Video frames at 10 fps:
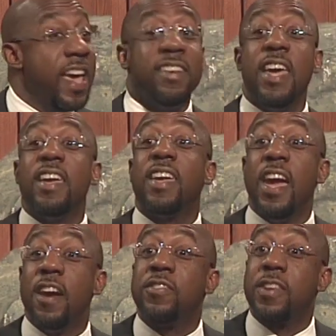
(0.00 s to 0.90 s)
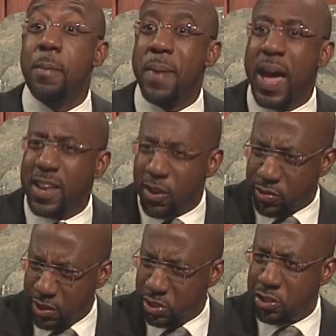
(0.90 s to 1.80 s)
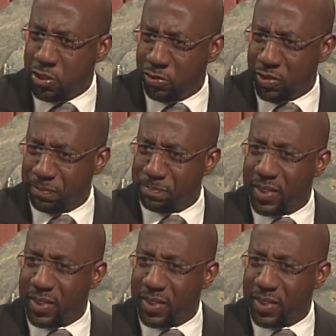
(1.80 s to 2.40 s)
take care of somebody else's children.